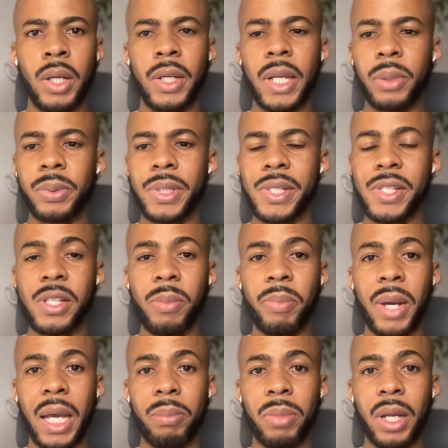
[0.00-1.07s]
Now, this is a
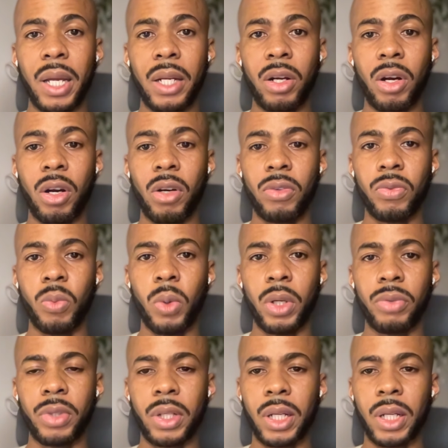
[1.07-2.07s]
pipeline of one of our